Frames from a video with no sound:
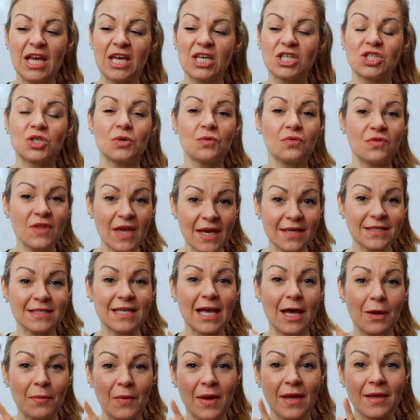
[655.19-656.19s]
so that's
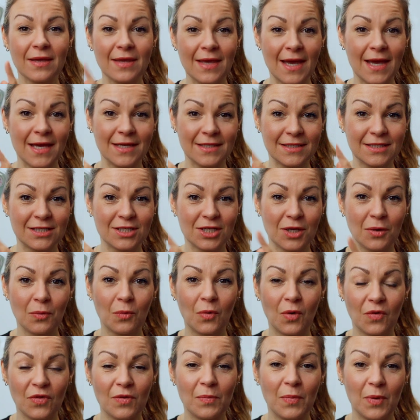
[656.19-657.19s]
how I guessed
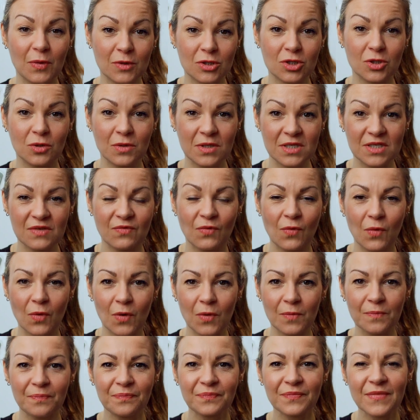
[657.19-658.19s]
what the bottle is
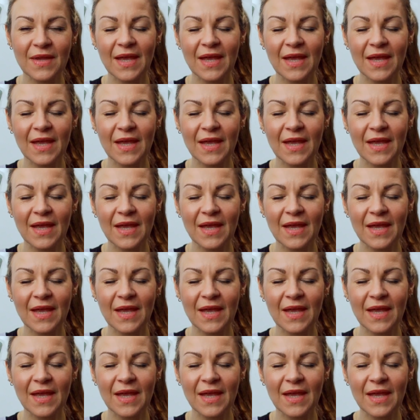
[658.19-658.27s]
for.